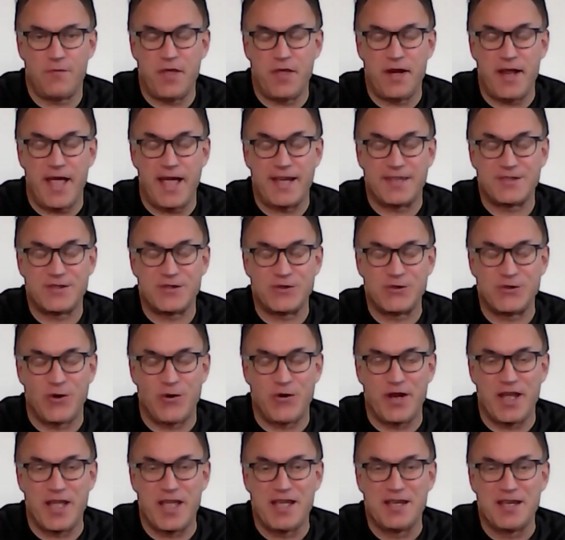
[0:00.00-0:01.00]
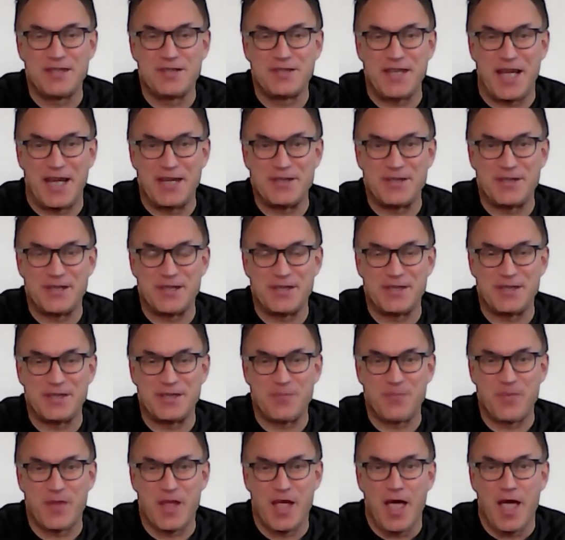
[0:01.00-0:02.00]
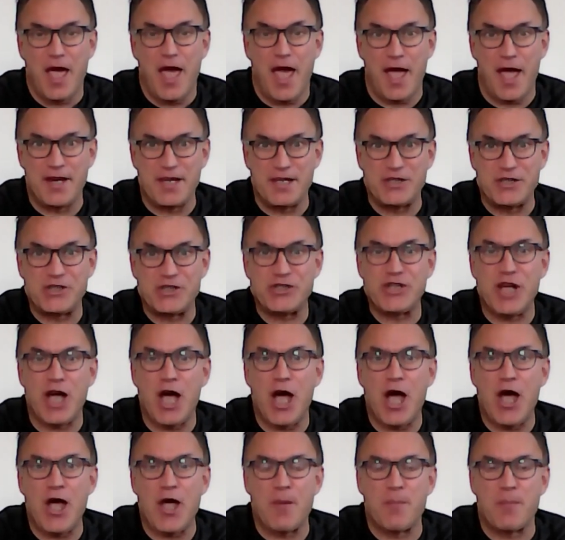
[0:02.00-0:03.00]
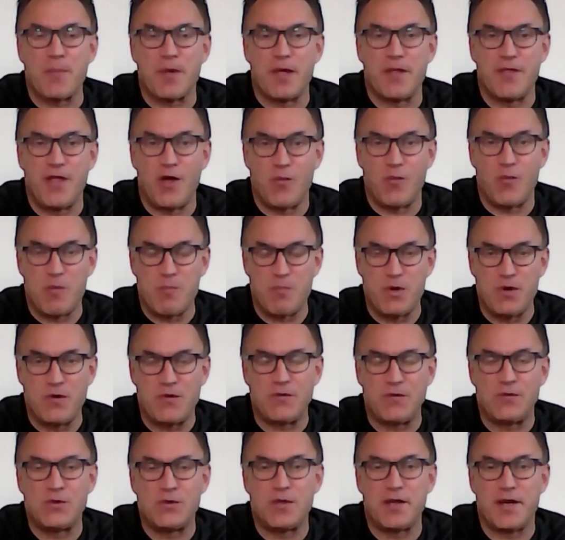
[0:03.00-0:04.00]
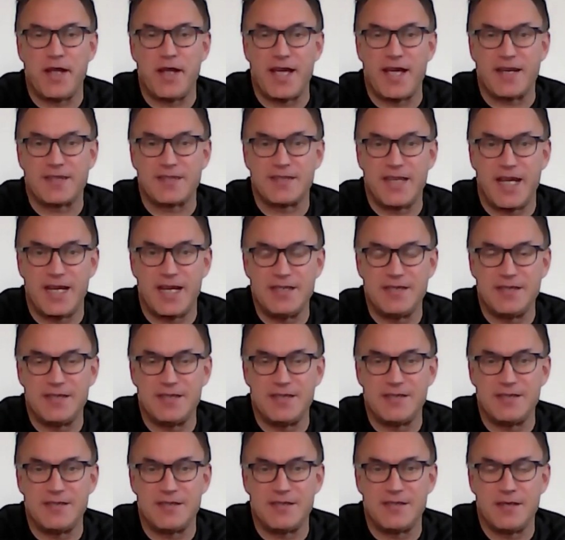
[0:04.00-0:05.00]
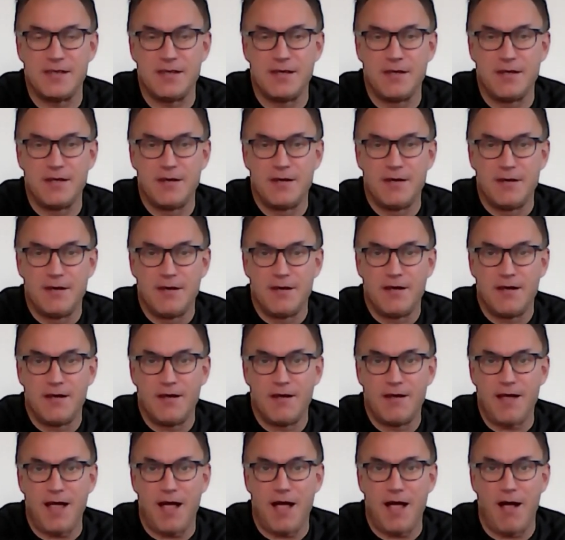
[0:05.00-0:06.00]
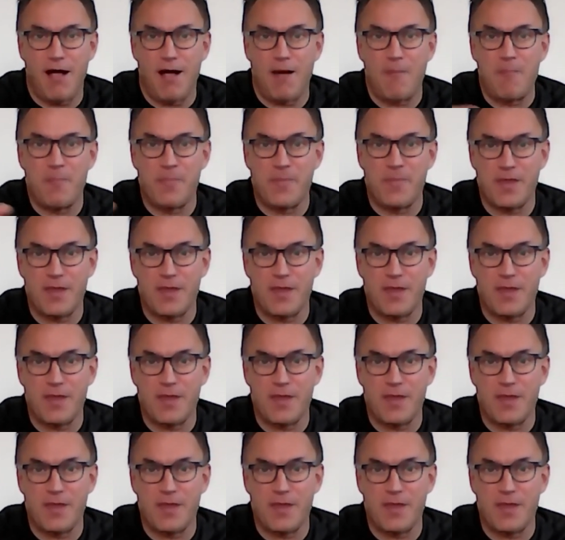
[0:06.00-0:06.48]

next sentence. And each time that we move to the next sentence, our